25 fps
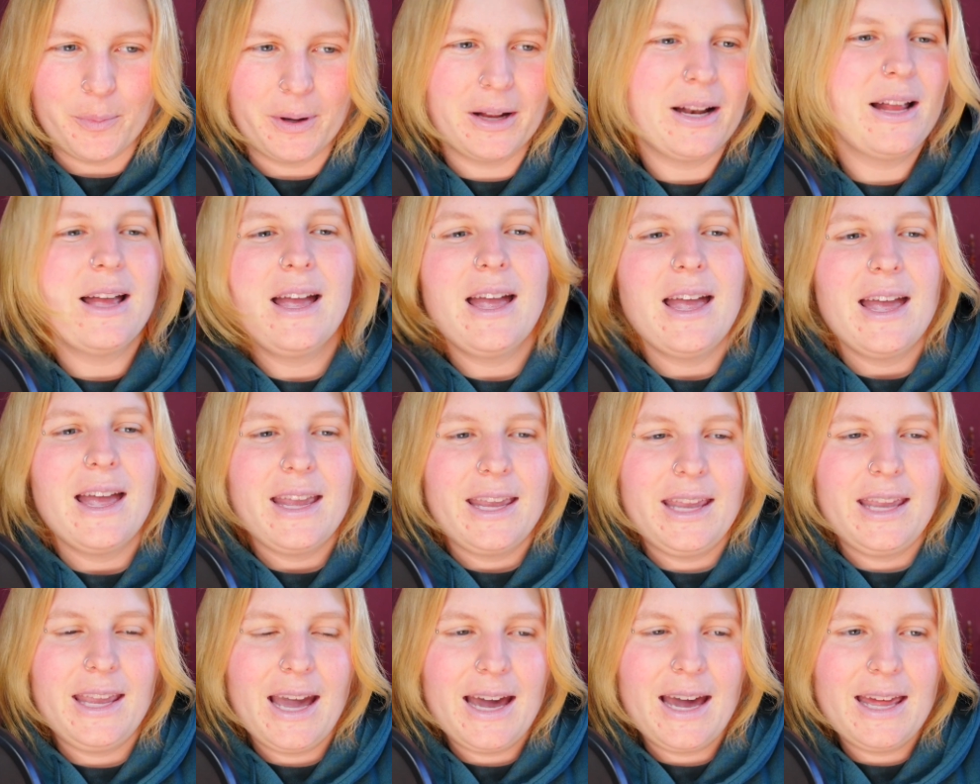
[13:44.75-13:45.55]
But
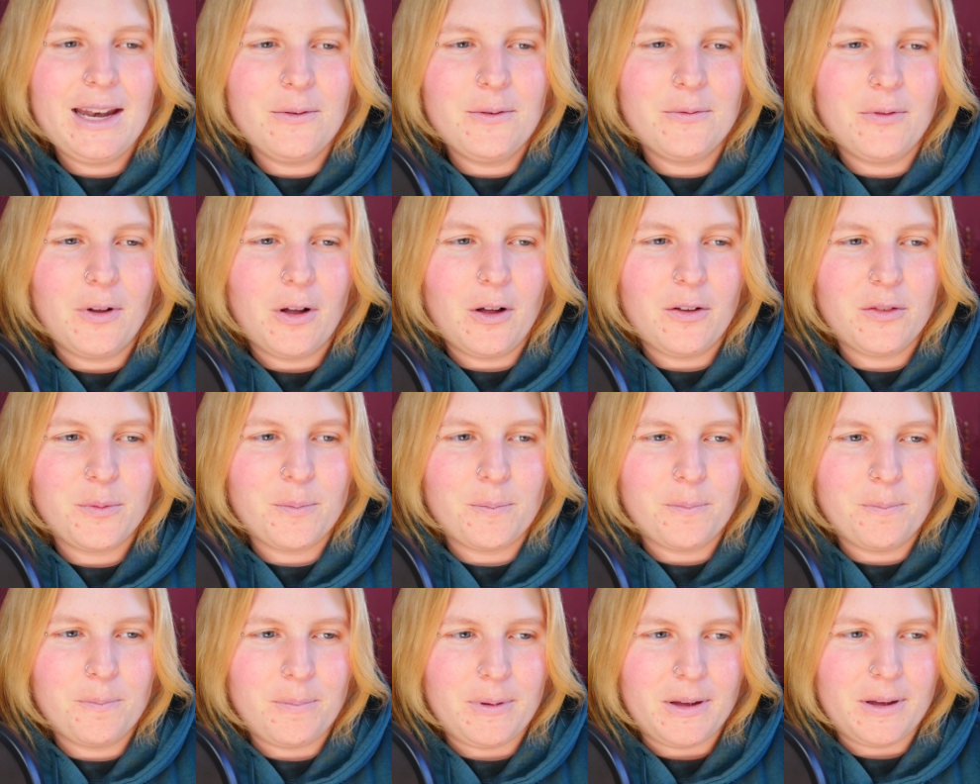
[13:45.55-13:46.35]
he had evolved
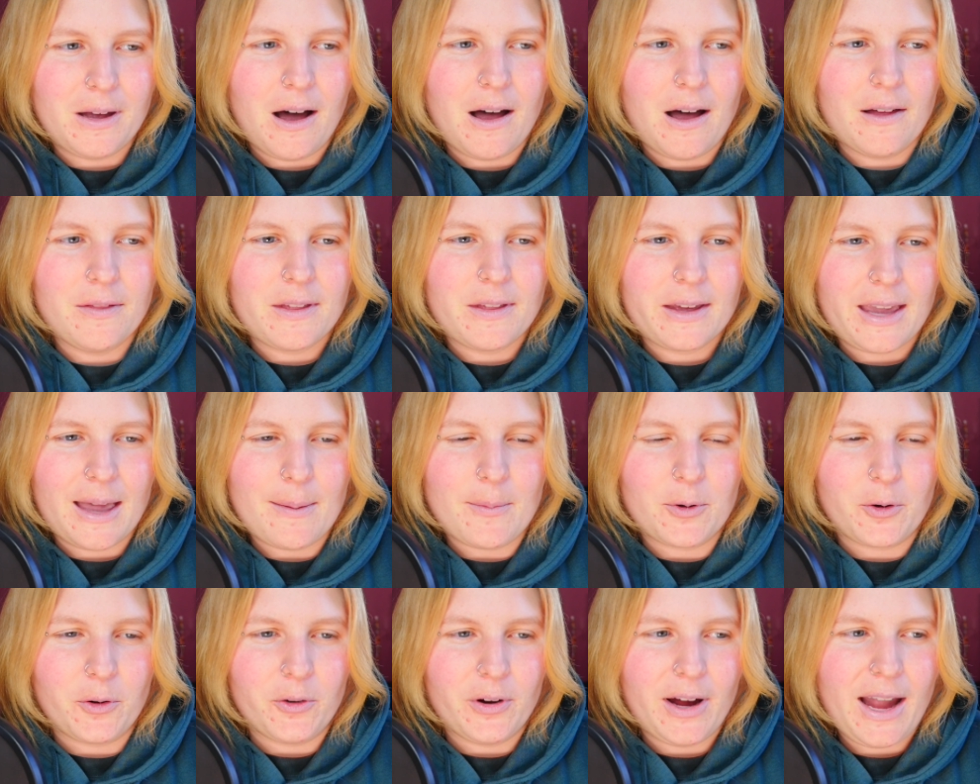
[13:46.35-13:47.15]
beyond the
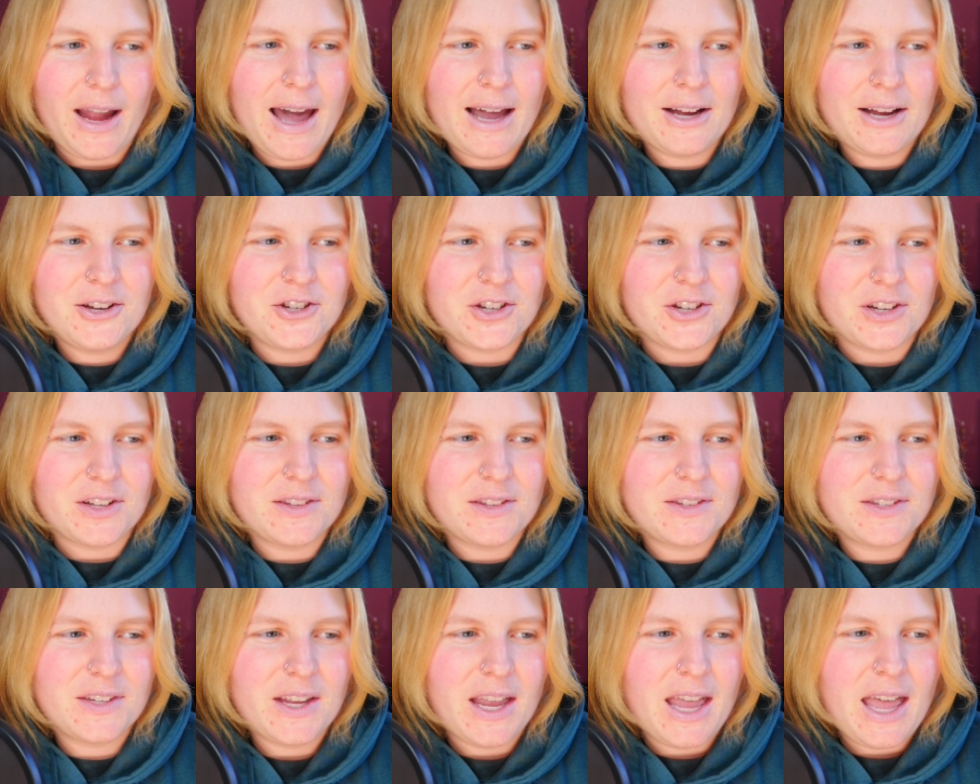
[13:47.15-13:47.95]
chemical
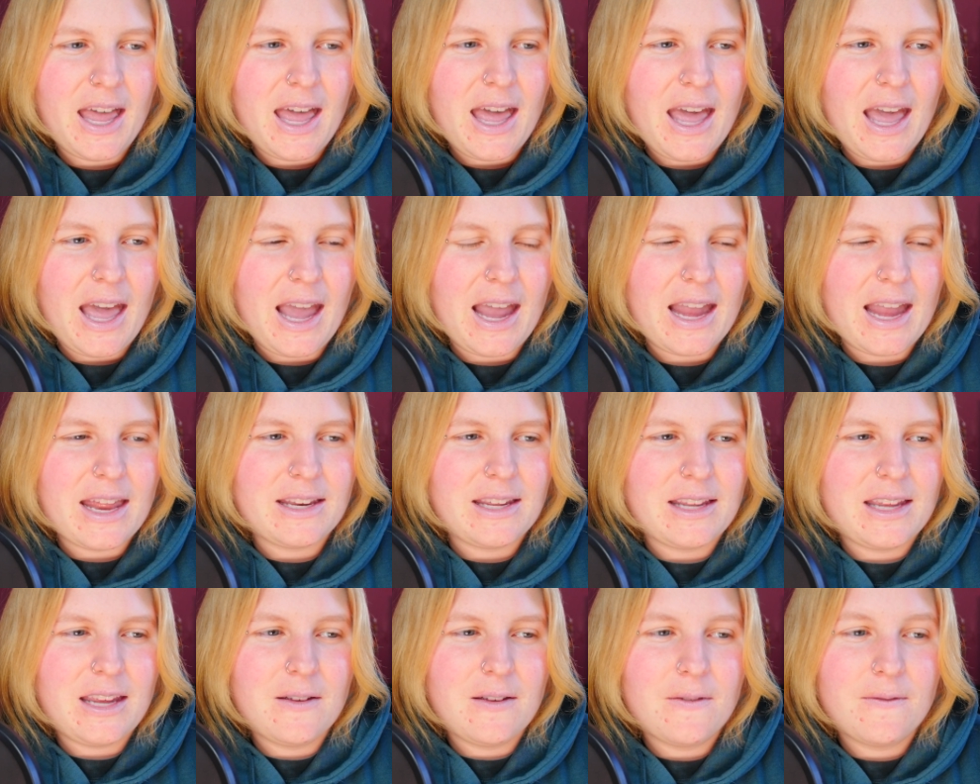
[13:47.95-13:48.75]
reactions,
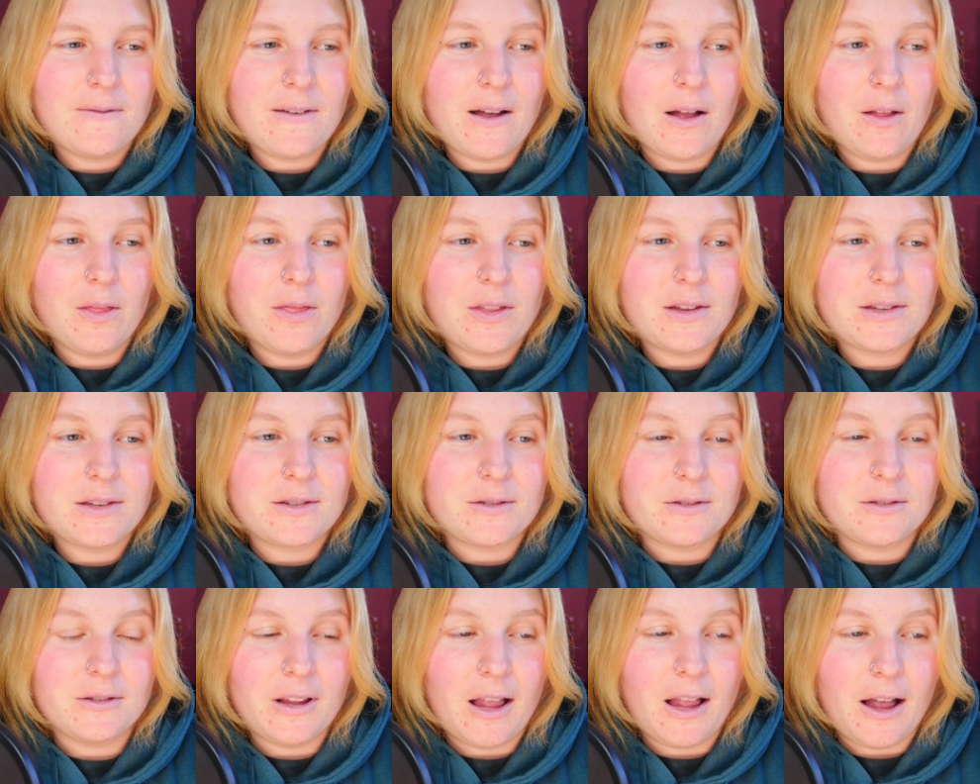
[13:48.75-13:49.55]
and he felt
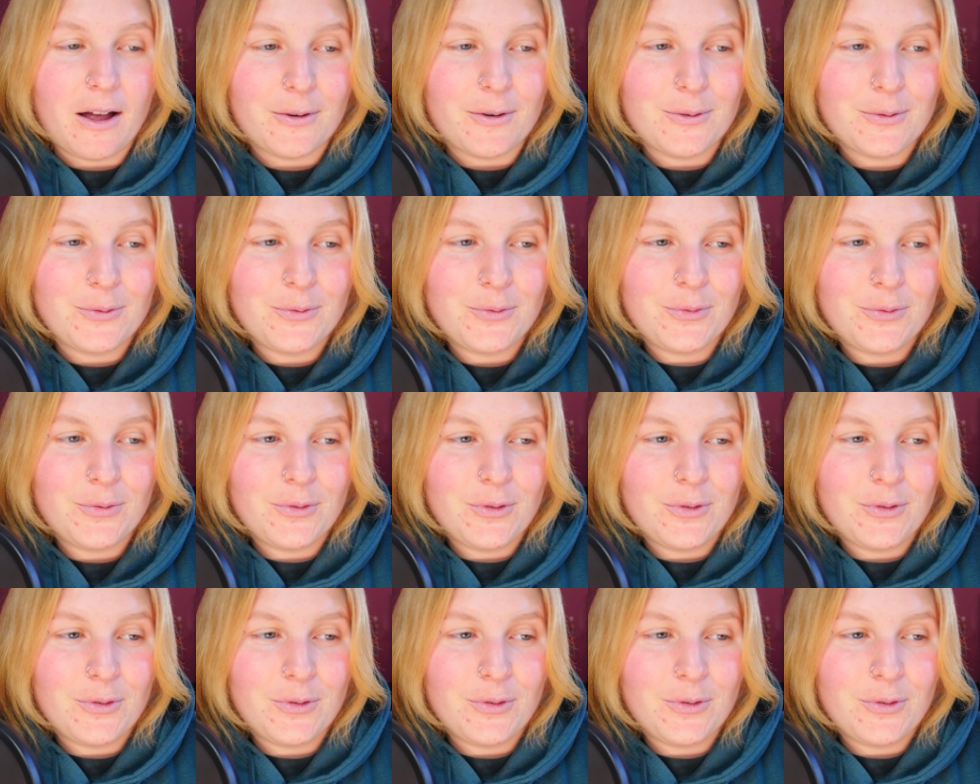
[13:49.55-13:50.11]
this love,